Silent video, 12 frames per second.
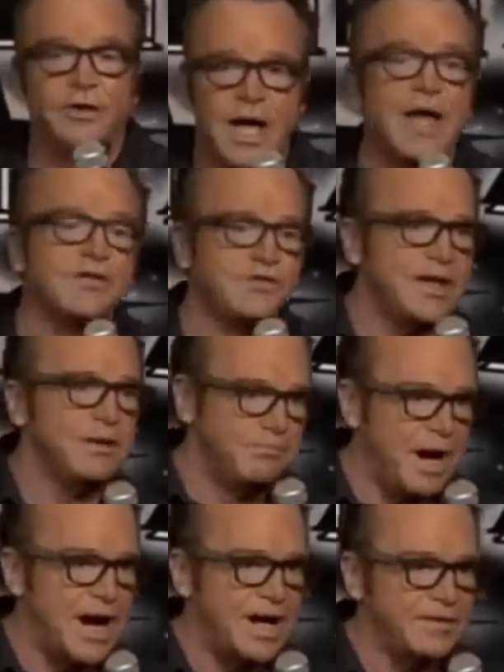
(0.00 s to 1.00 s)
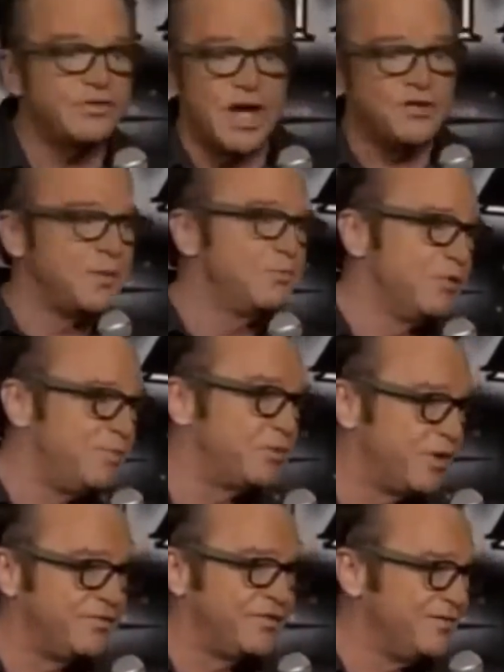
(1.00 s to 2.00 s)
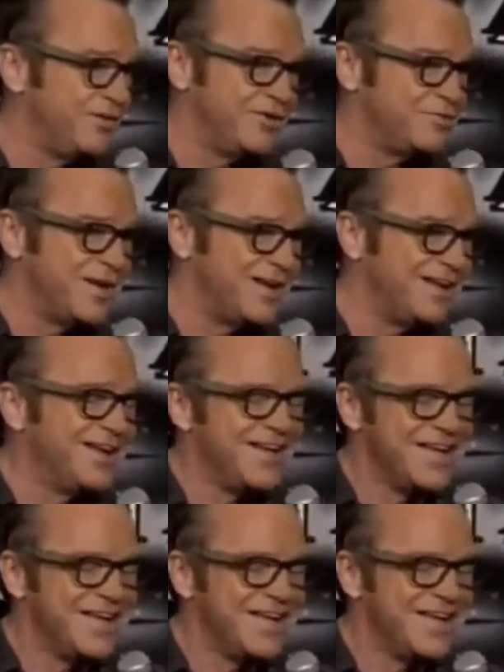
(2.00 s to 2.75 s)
to kind of say goodbye. This guy's been with me 25 years, man.